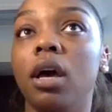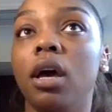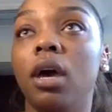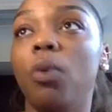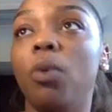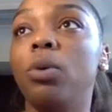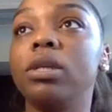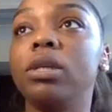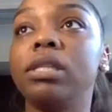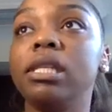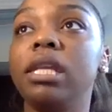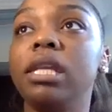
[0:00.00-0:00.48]
it
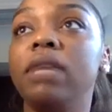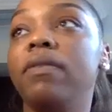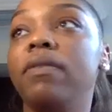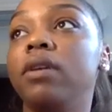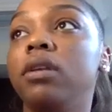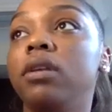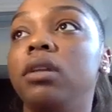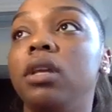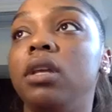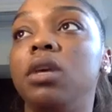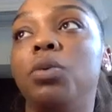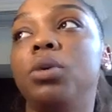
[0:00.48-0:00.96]
wasn't
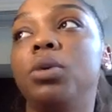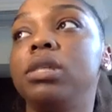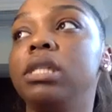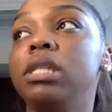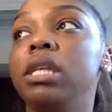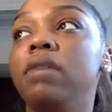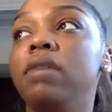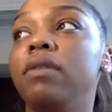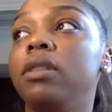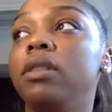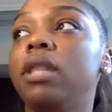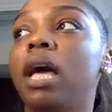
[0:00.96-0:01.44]
even, it
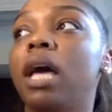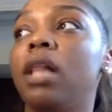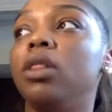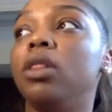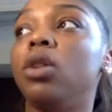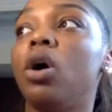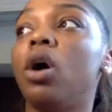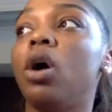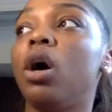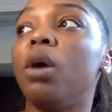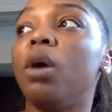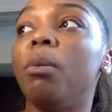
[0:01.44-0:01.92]
wasn't even that
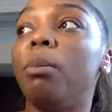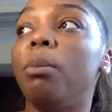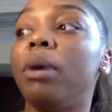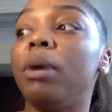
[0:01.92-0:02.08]
long.